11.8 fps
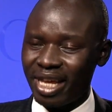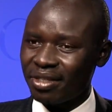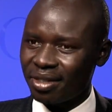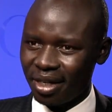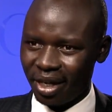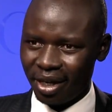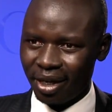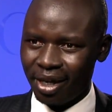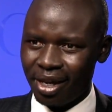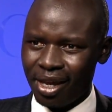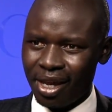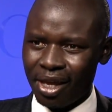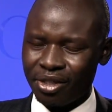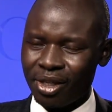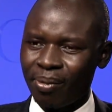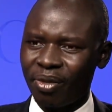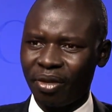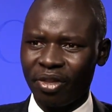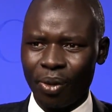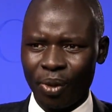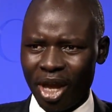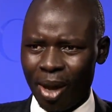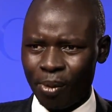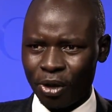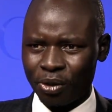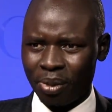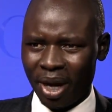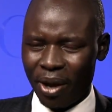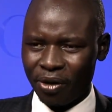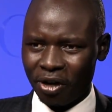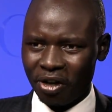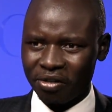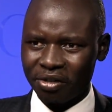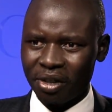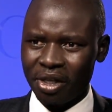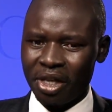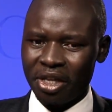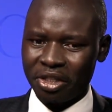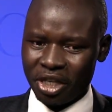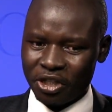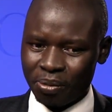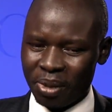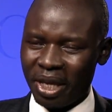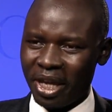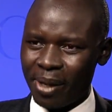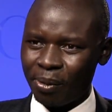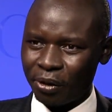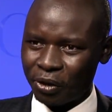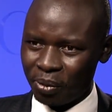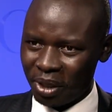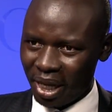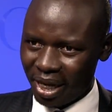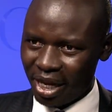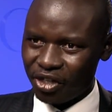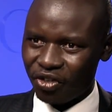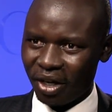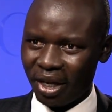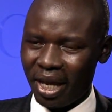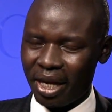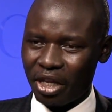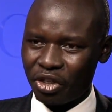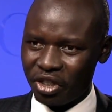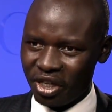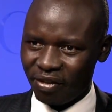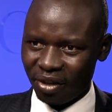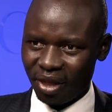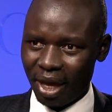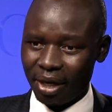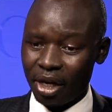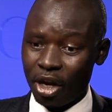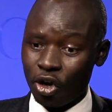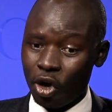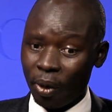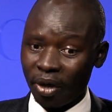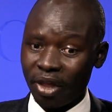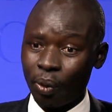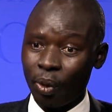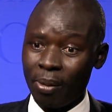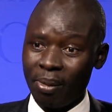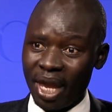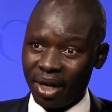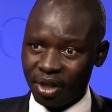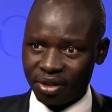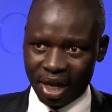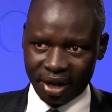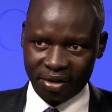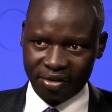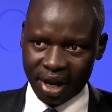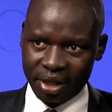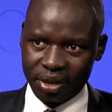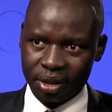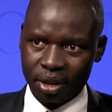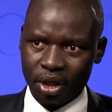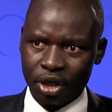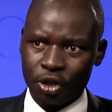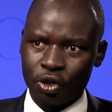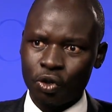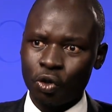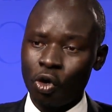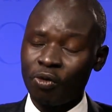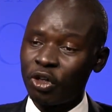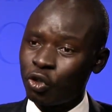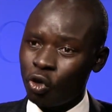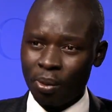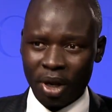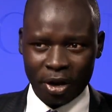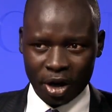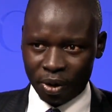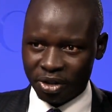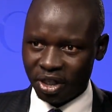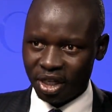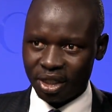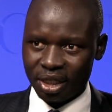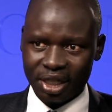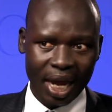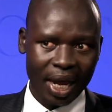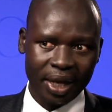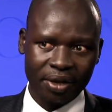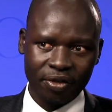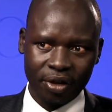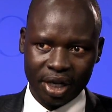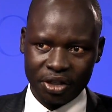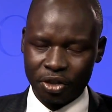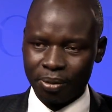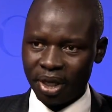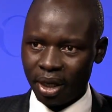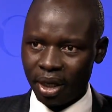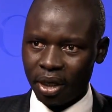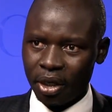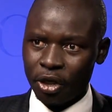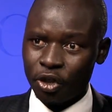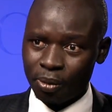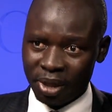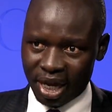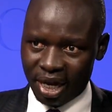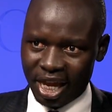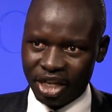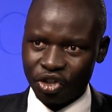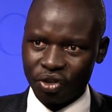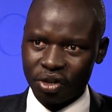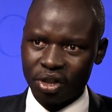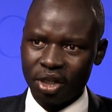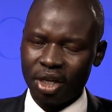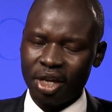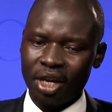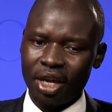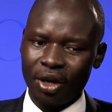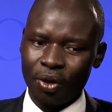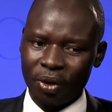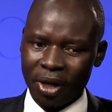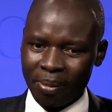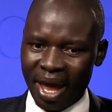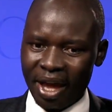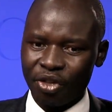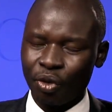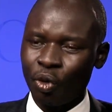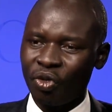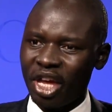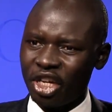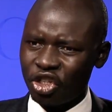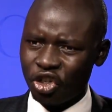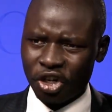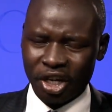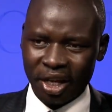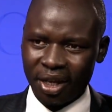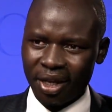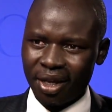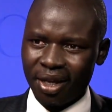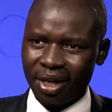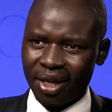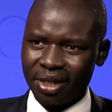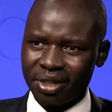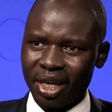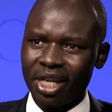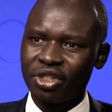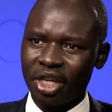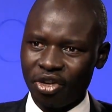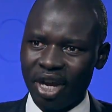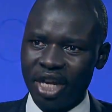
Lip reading: destiny, is something that we are most proud of. Just being able to be a country and achieving that, and knowing that we made the sacrifice, over 2 million of our citizens died for us to be a nation. And looking back through that journey, it's a